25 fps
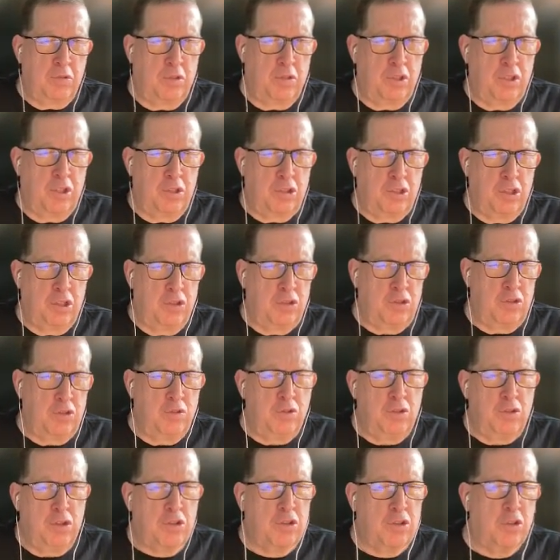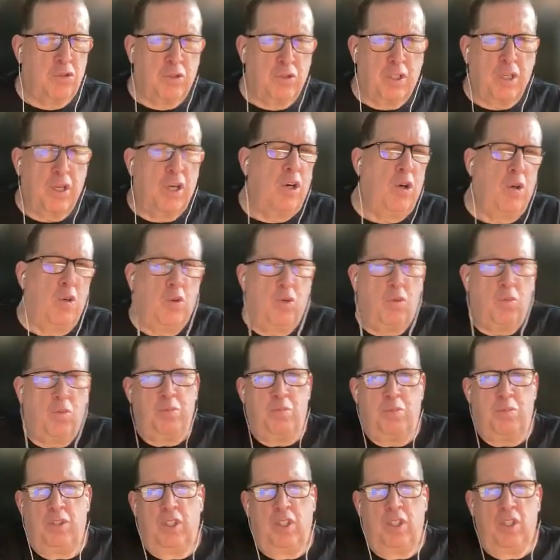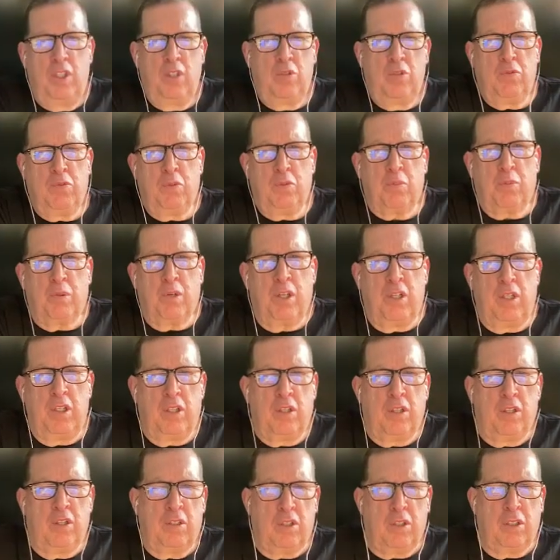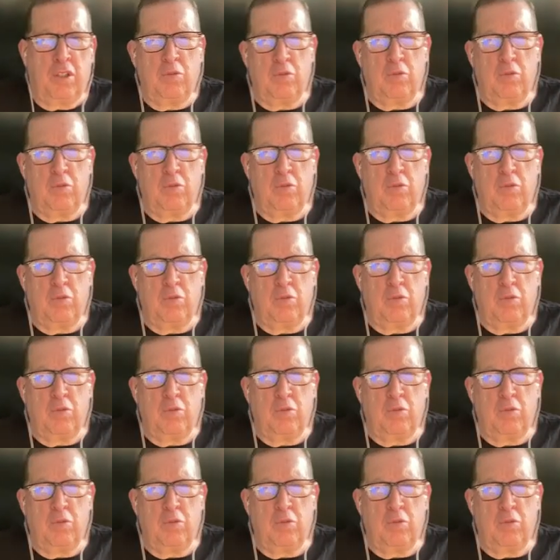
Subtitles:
Or let's say a student is going home for break,